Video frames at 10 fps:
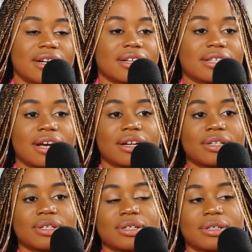decided
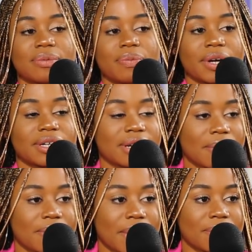to bring some
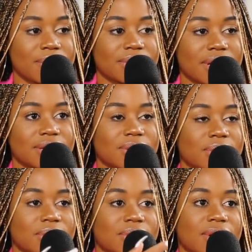of my music
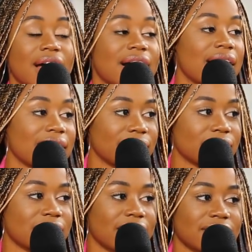to Harare,
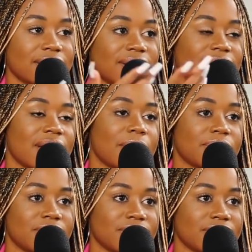which is like the
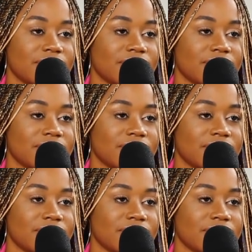capital